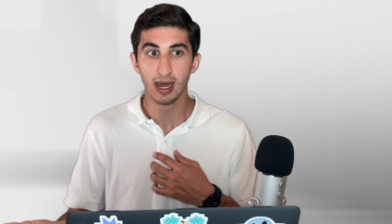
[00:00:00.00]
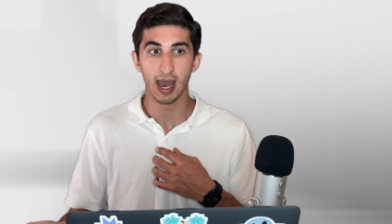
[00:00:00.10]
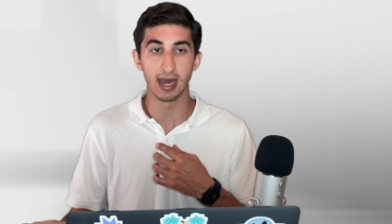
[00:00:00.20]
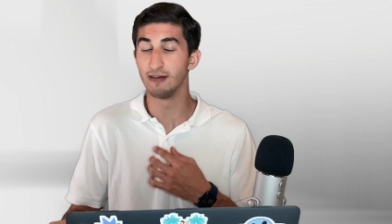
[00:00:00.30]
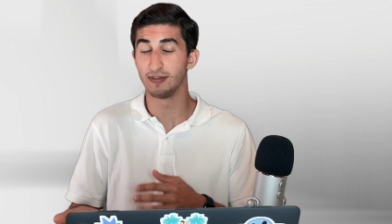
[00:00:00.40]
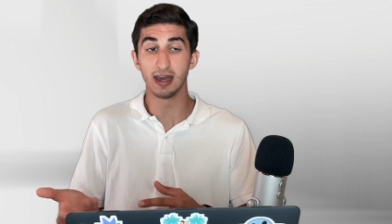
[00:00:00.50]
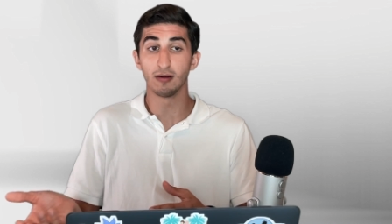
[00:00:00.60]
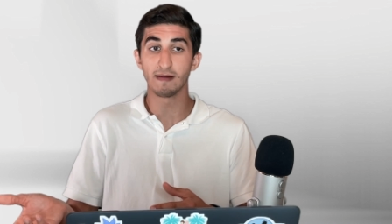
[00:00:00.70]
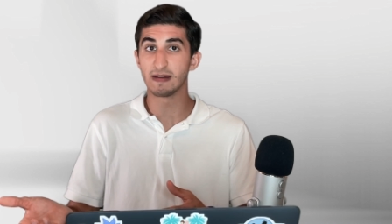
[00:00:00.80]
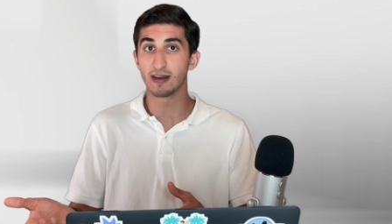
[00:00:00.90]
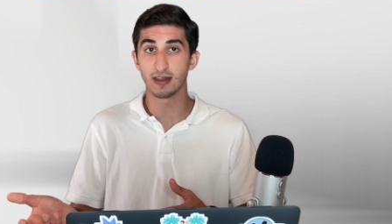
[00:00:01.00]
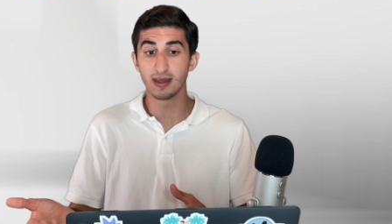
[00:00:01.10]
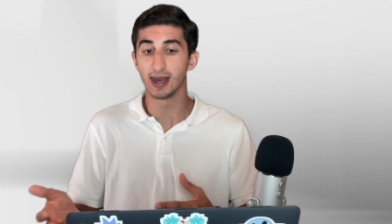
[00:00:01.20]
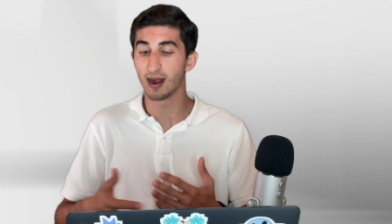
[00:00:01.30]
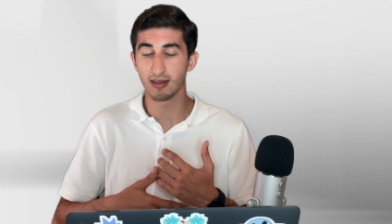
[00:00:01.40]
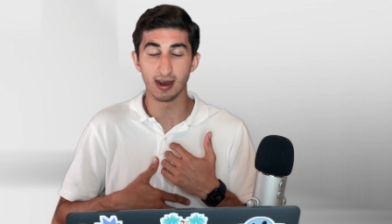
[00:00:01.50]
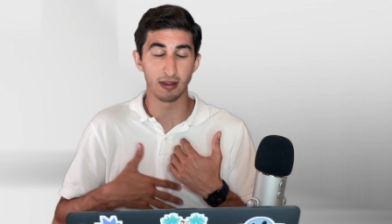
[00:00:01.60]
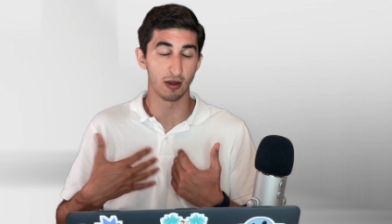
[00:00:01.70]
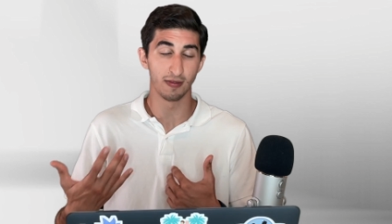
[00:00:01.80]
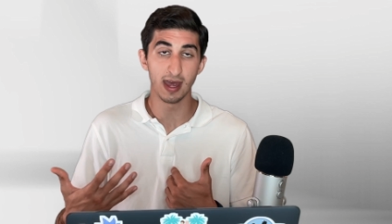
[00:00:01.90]
And if they don't have the vaccine, like I said, it's
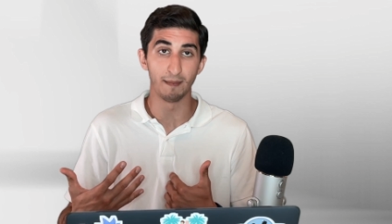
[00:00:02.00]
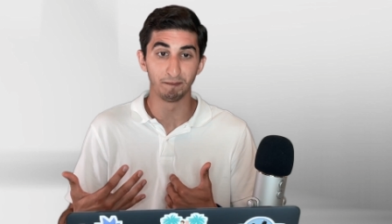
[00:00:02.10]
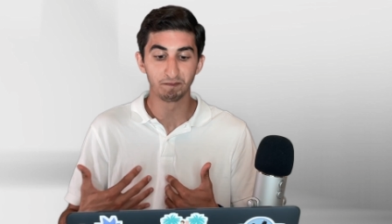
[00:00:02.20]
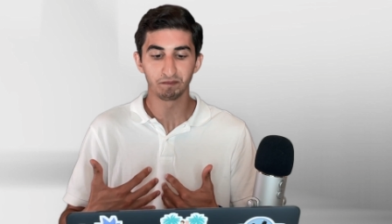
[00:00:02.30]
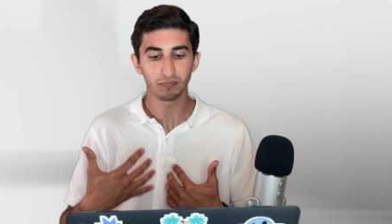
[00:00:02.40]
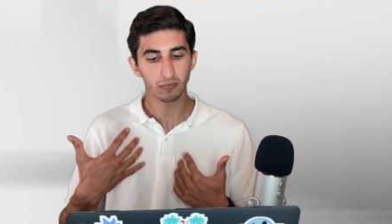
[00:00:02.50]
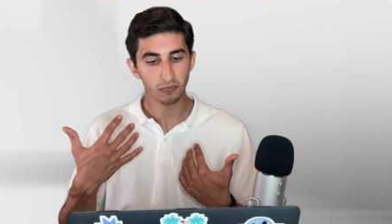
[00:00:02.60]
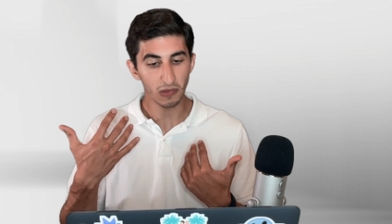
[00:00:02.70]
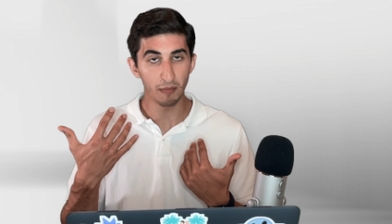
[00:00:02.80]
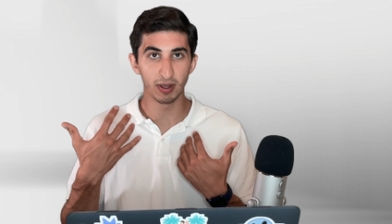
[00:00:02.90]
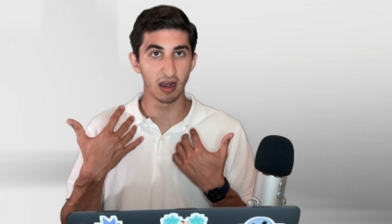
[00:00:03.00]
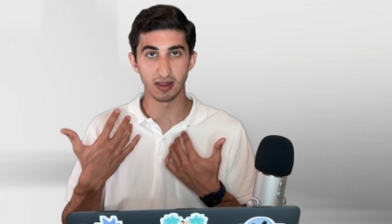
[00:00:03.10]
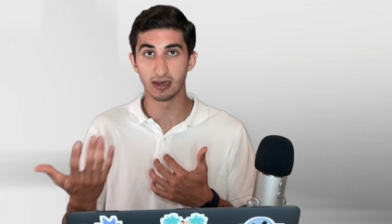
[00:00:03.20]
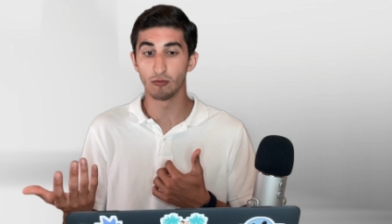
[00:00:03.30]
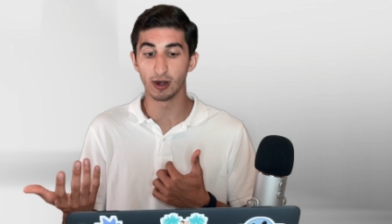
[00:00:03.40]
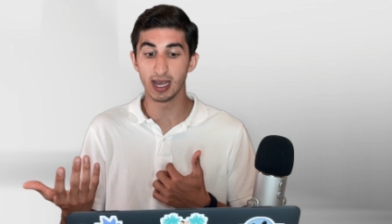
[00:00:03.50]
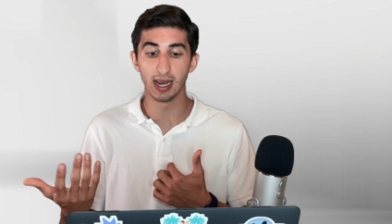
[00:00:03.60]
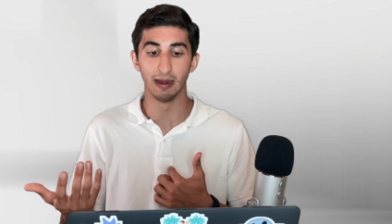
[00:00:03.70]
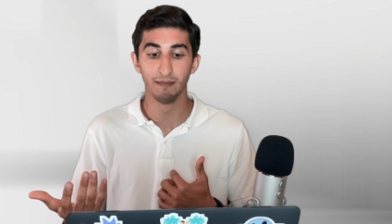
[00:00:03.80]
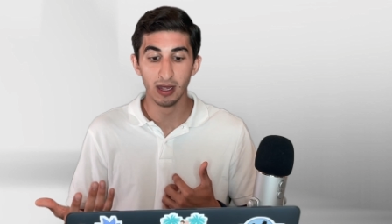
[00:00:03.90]
on them because they didn't want to get
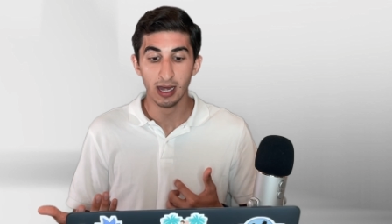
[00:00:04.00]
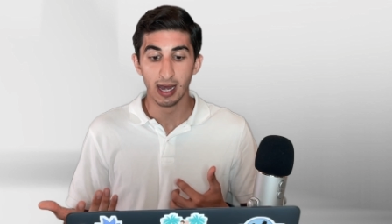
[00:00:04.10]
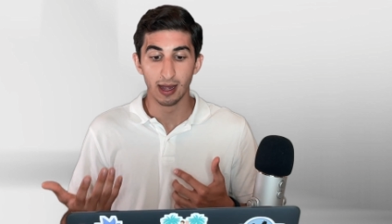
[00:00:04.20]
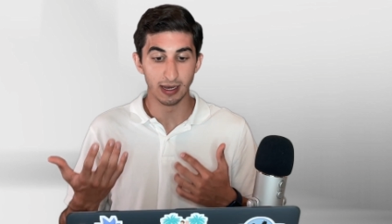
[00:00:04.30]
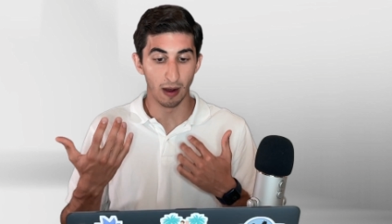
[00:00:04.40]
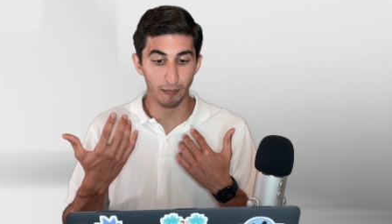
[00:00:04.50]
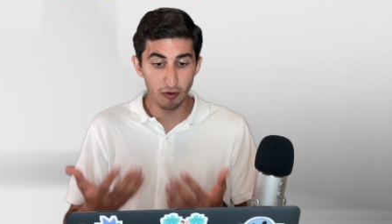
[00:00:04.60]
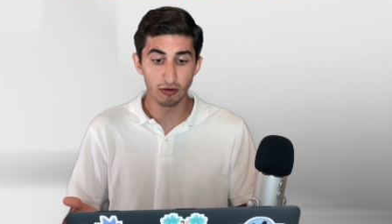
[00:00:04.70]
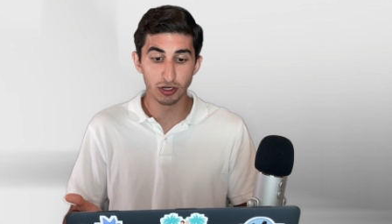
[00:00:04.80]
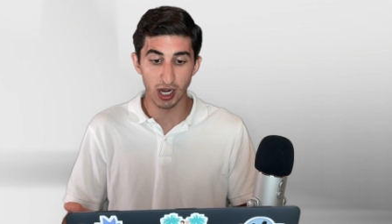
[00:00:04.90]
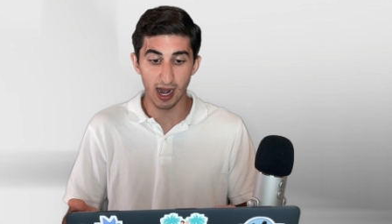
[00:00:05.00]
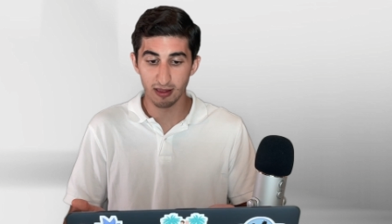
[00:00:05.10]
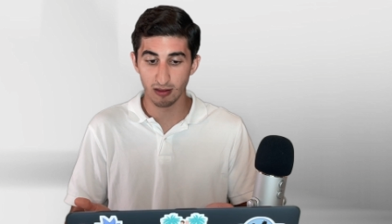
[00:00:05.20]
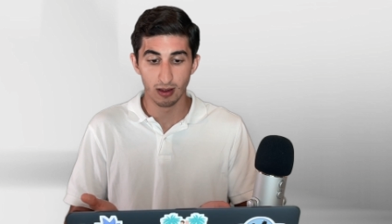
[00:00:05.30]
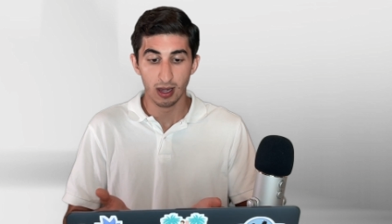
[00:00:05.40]
it. Now, booster shots,